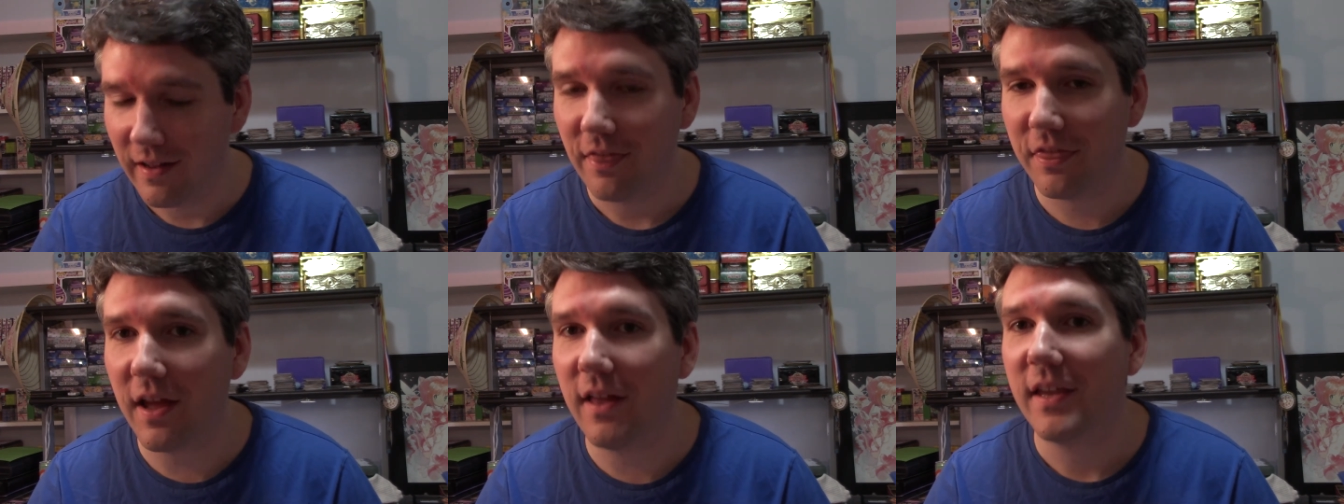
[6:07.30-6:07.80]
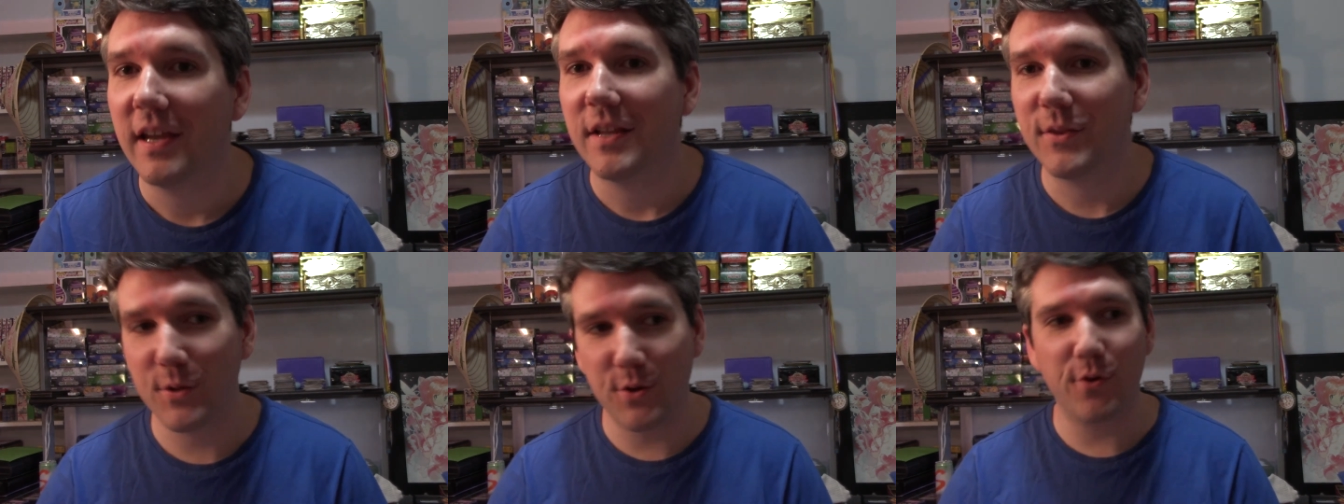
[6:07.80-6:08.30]
that
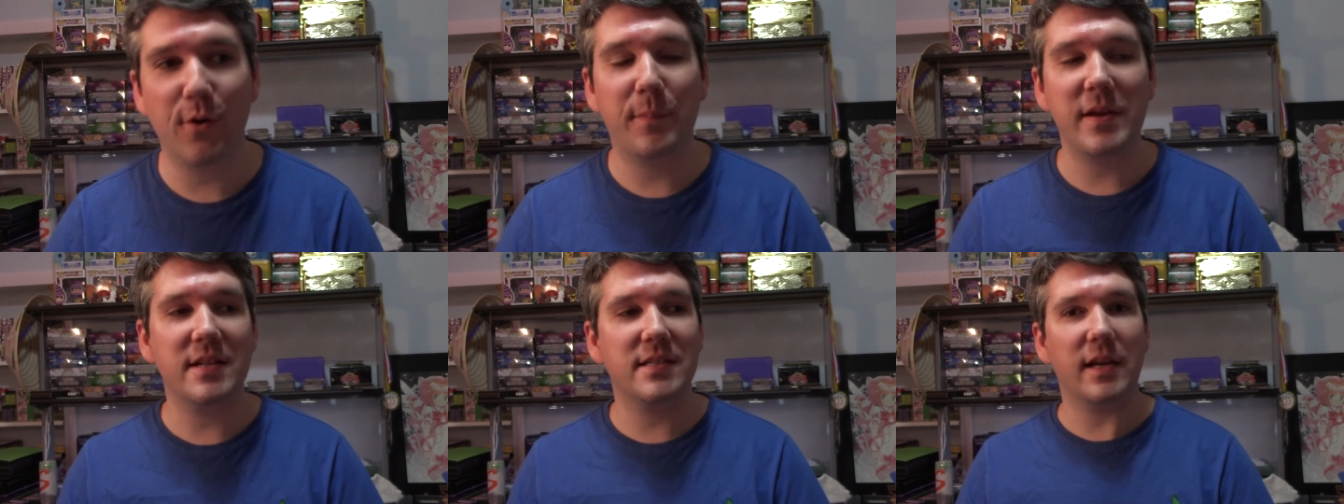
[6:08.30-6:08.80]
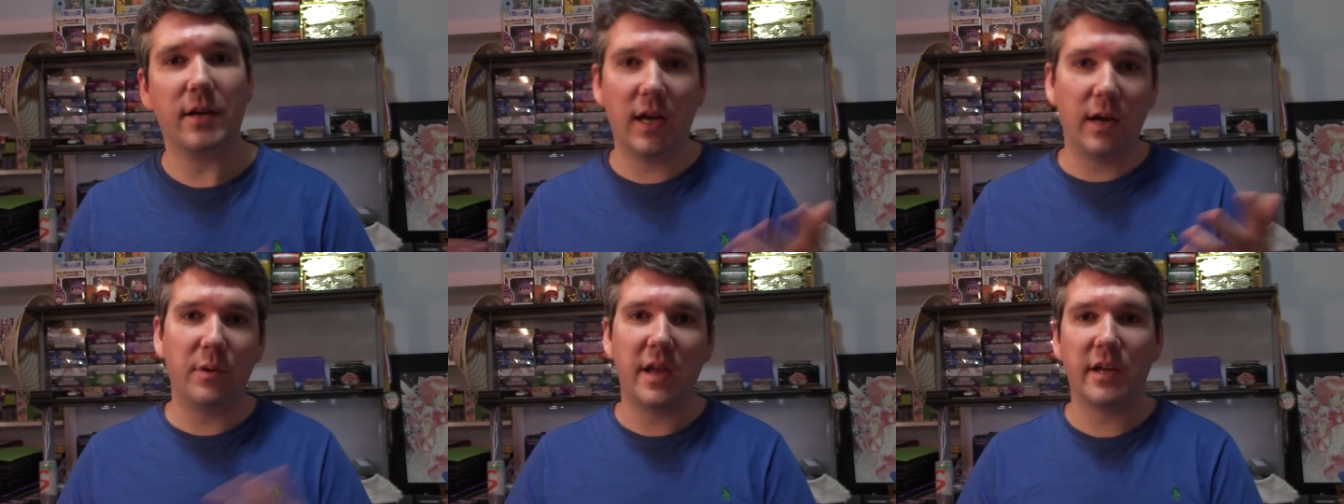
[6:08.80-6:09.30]
the Europeans like,
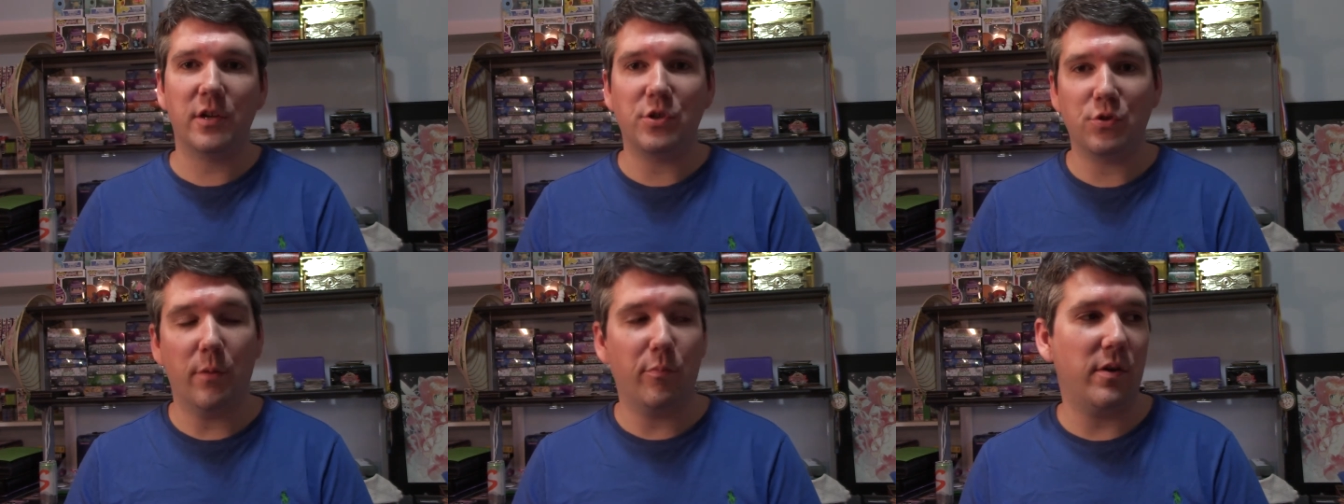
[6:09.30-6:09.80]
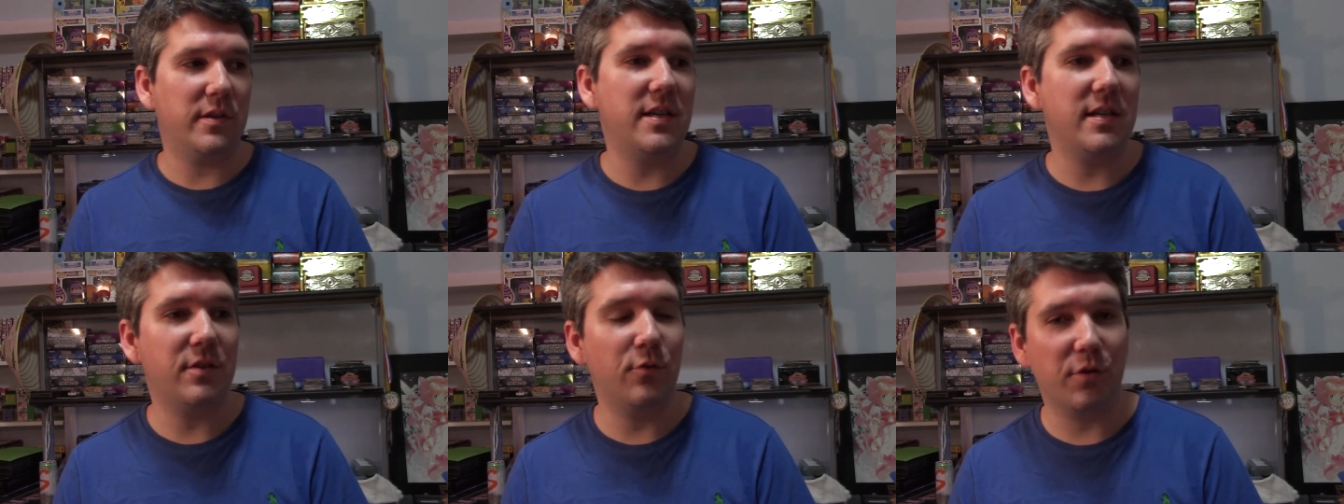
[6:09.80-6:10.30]
"Oh, we're not going to short print."
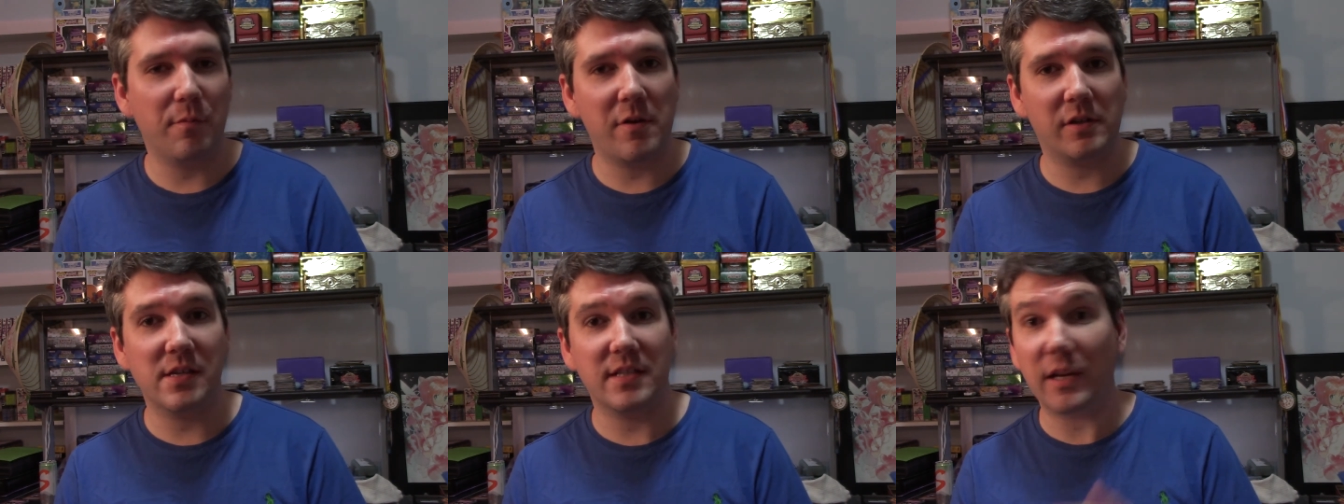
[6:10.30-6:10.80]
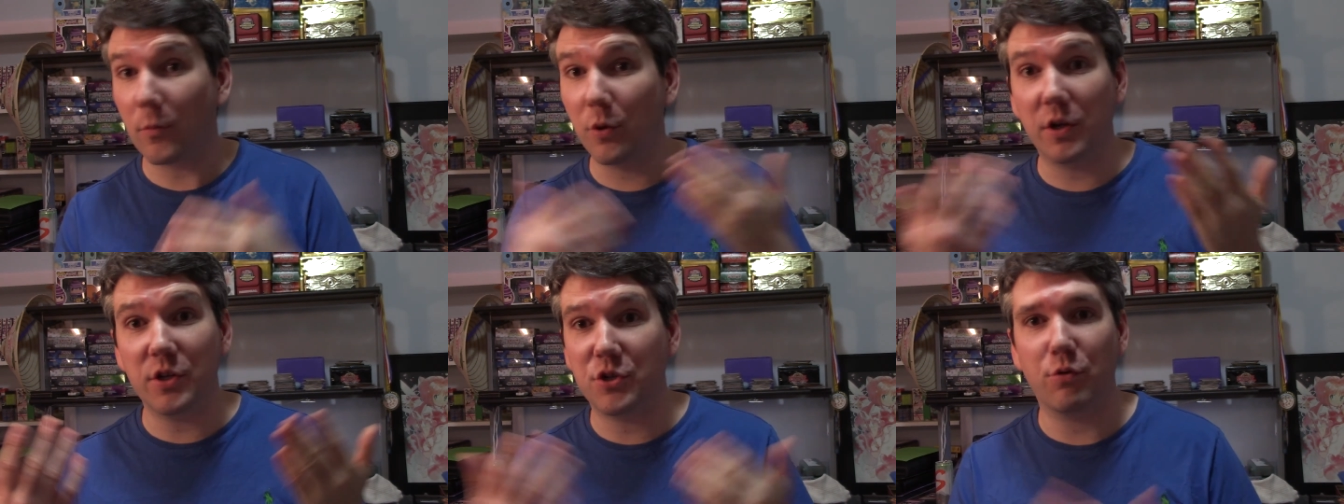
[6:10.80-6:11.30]
T North America is like, "We're
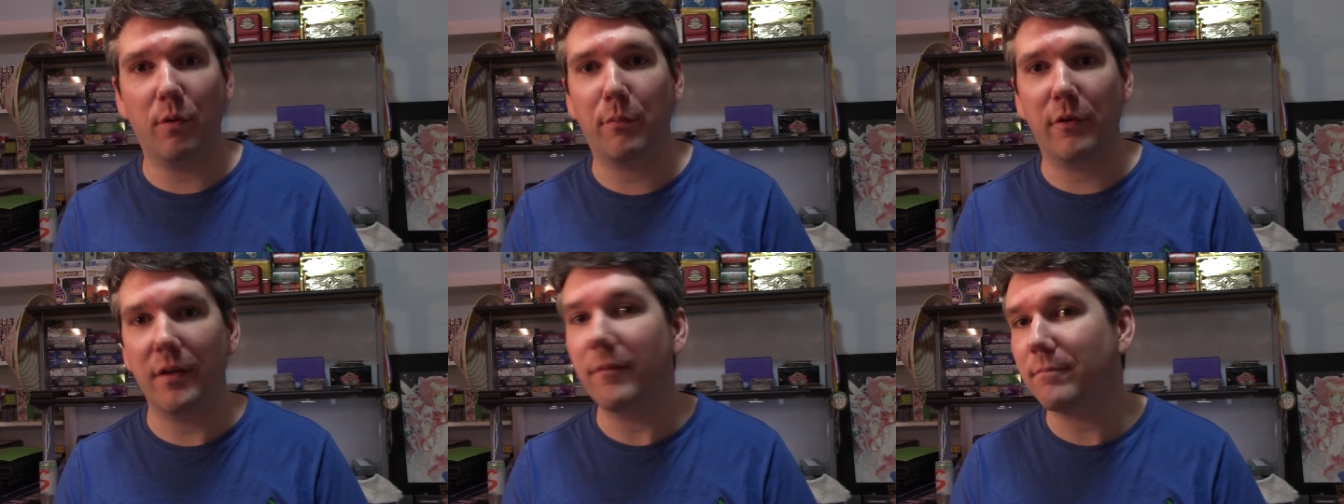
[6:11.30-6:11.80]
going to short print."